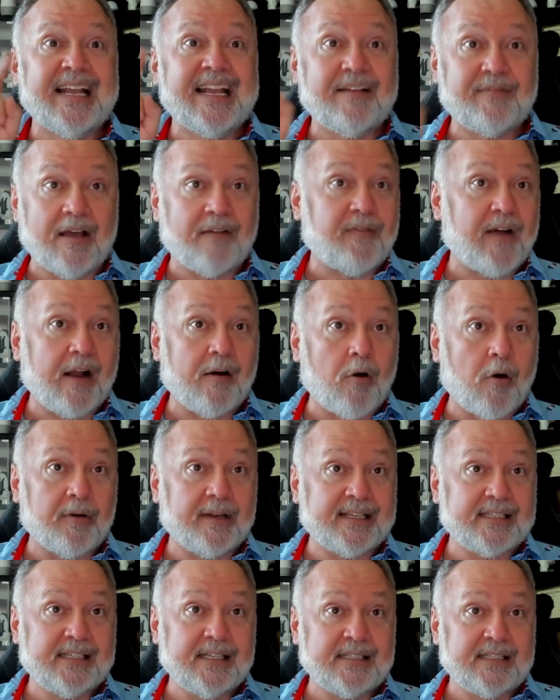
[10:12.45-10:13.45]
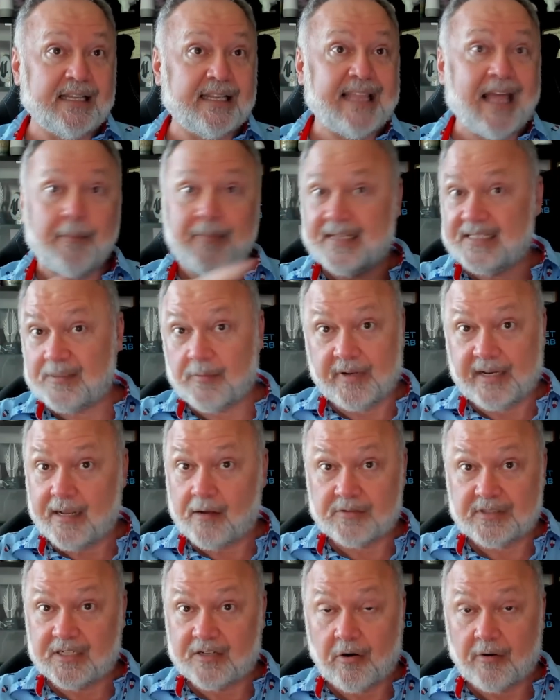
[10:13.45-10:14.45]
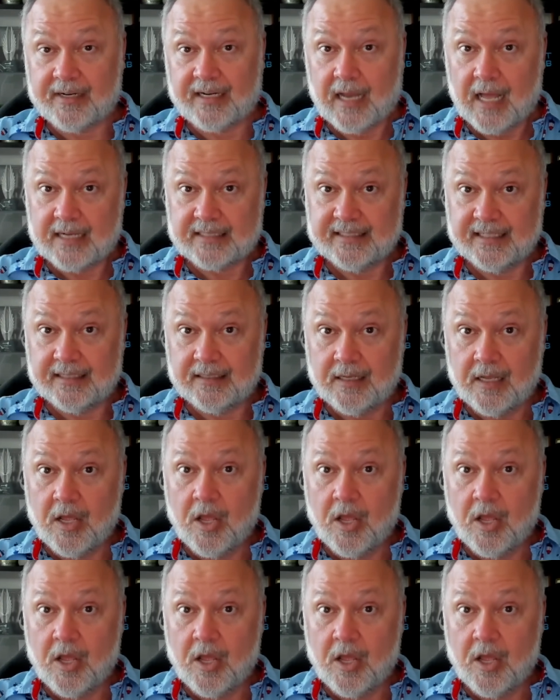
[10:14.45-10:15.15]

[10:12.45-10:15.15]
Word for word: If that file already existed, that meant somebody else had already locked it.